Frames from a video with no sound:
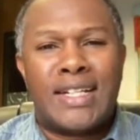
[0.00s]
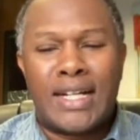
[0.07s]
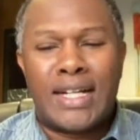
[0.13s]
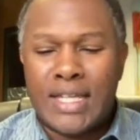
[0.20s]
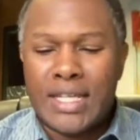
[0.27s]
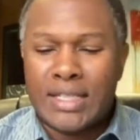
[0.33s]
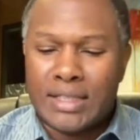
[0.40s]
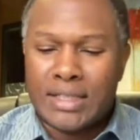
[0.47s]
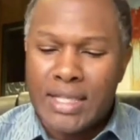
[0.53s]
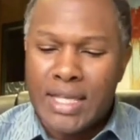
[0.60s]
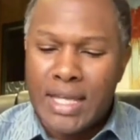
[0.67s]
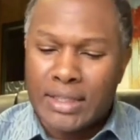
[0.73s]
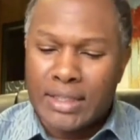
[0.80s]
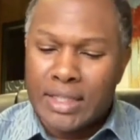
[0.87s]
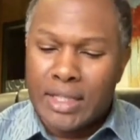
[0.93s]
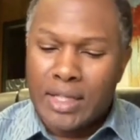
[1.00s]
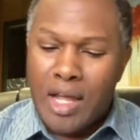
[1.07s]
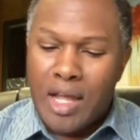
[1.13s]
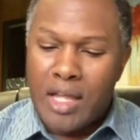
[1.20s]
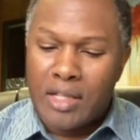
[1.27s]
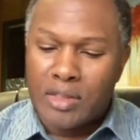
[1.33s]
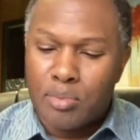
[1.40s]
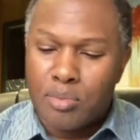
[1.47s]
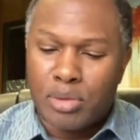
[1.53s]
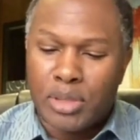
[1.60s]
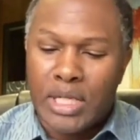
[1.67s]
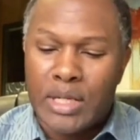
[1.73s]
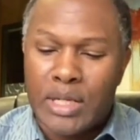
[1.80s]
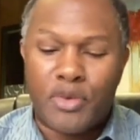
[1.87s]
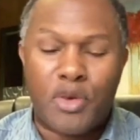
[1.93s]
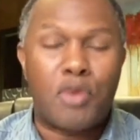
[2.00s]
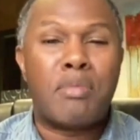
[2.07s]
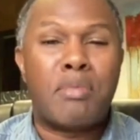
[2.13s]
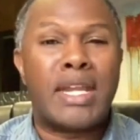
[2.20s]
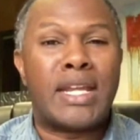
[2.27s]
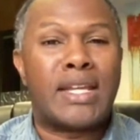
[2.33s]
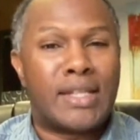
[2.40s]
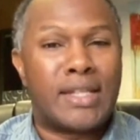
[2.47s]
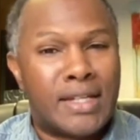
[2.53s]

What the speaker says: into that contemplative hermetic.